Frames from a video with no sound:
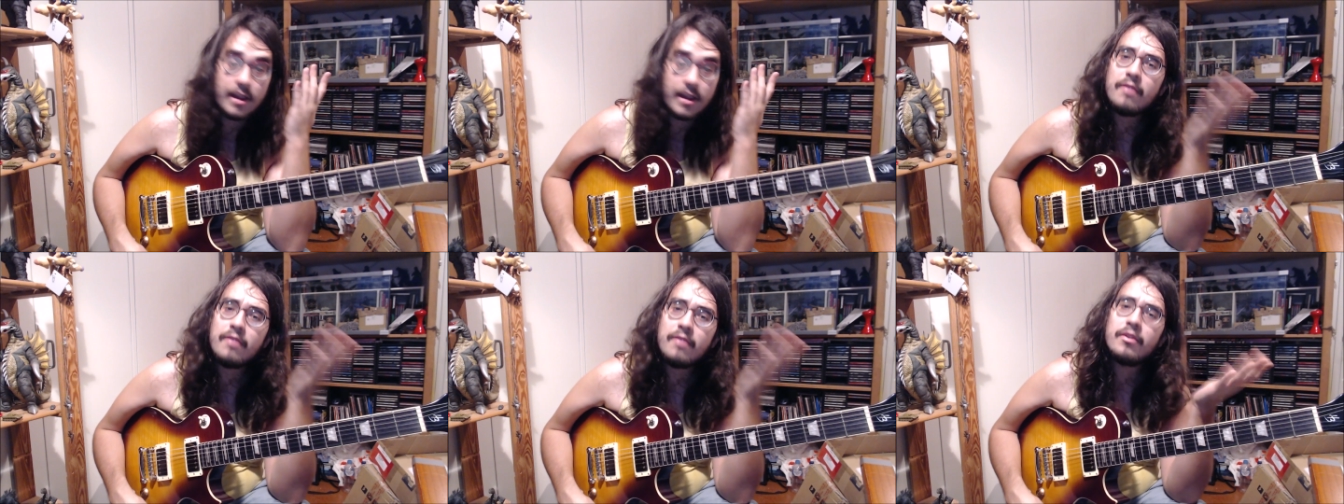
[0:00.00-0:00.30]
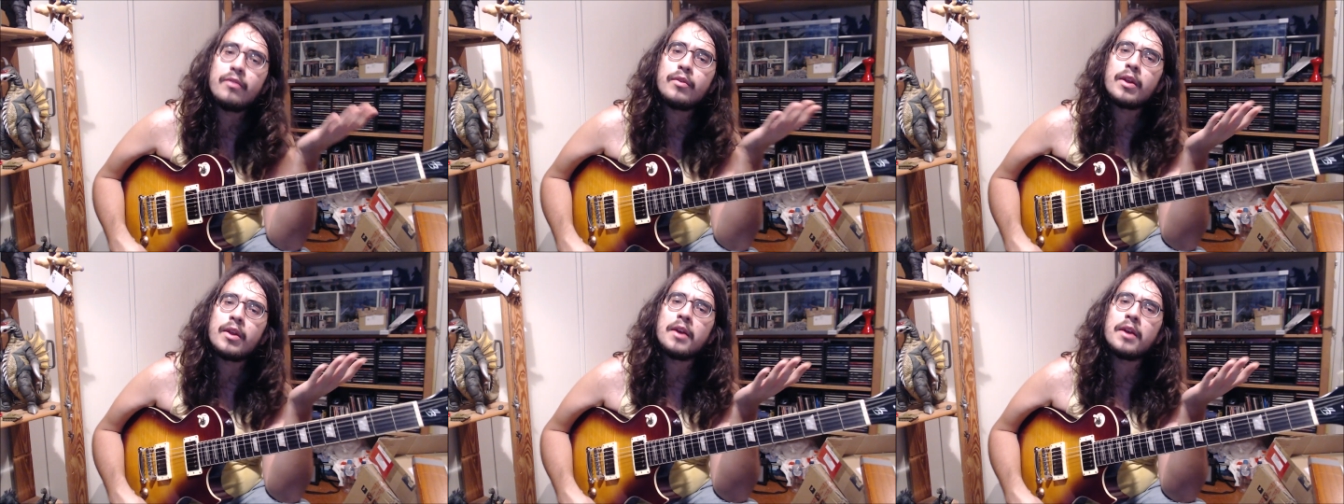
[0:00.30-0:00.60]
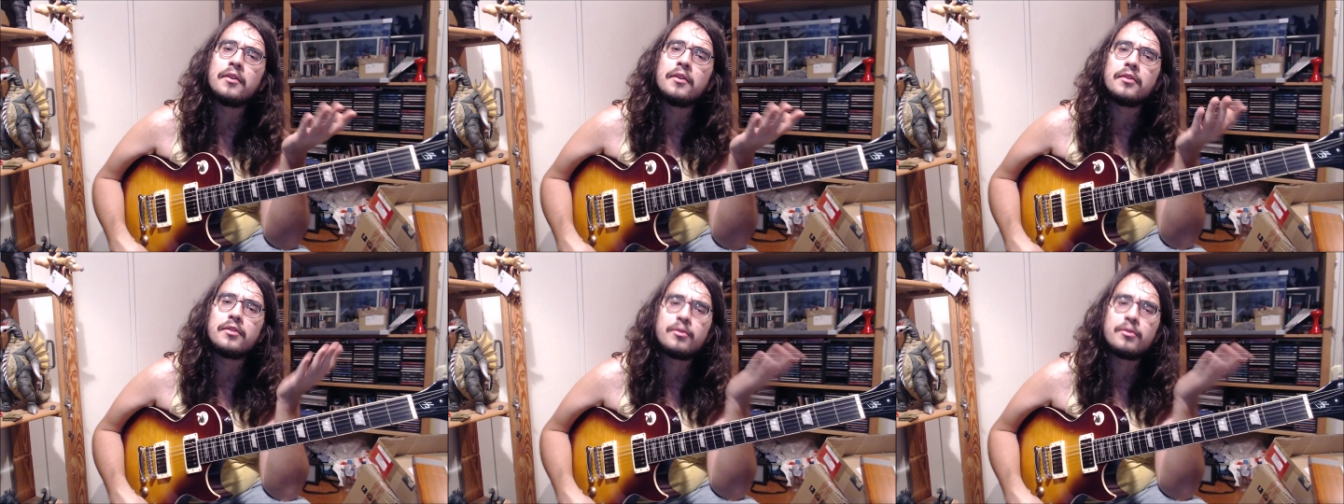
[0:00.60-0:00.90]
everything
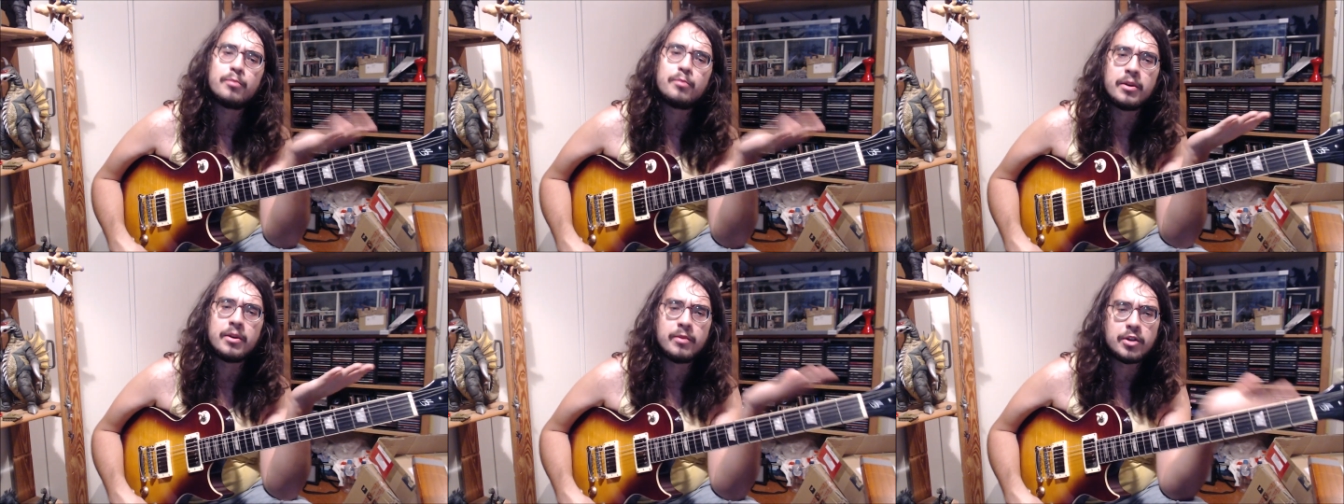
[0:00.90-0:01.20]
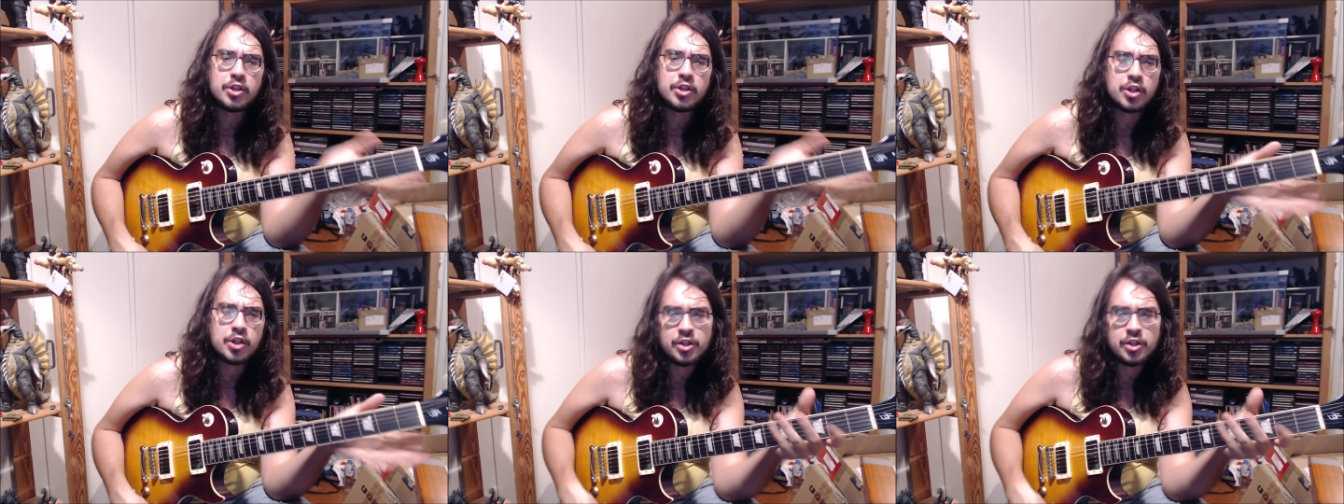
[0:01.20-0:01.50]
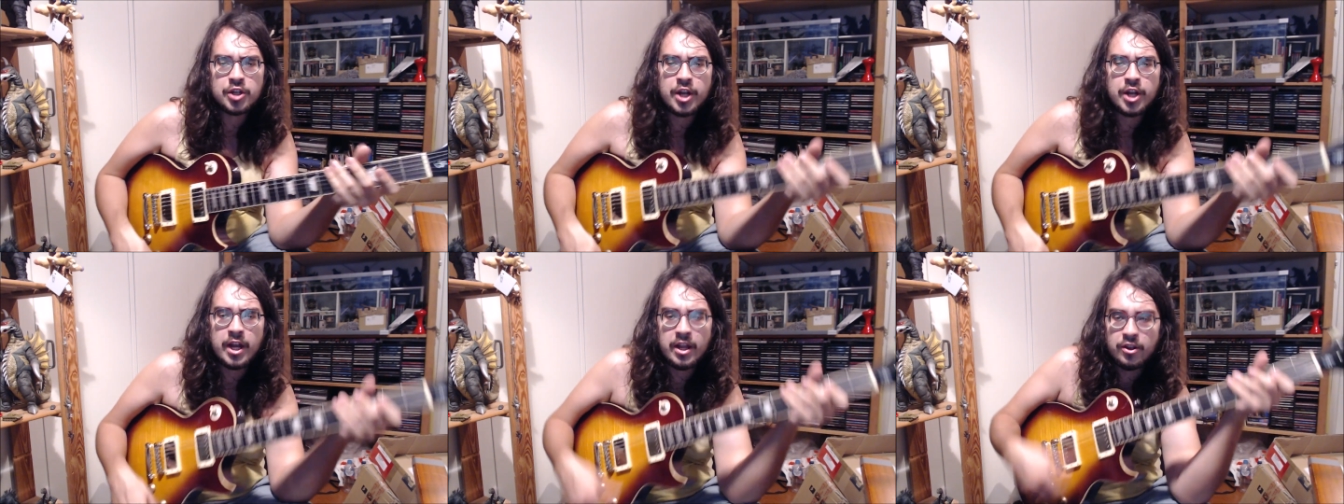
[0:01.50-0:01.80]
else pretty much you can
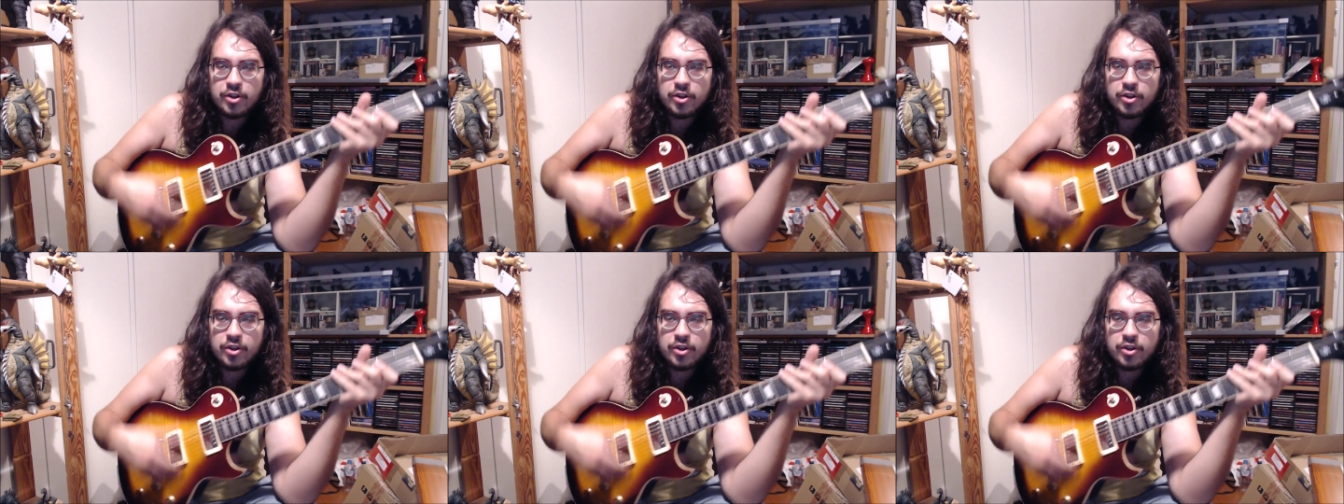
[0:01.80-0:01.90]
change.